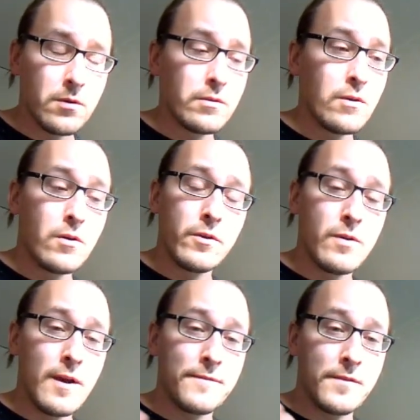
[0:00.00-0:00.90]
or you
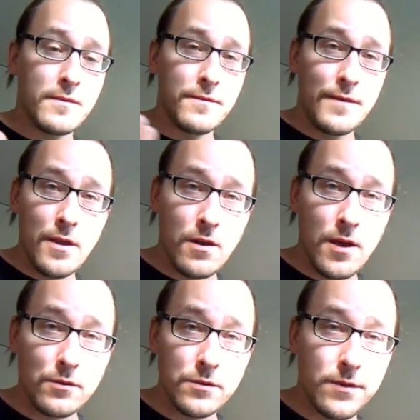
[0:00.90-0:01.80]
have fire
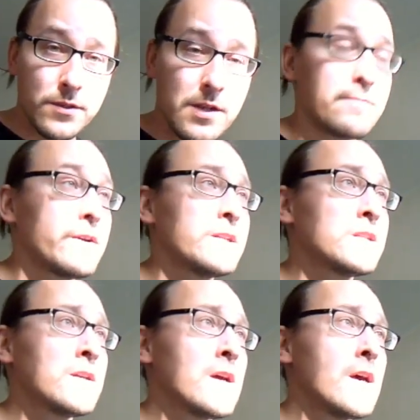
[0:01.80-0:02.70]
clouds for some reason,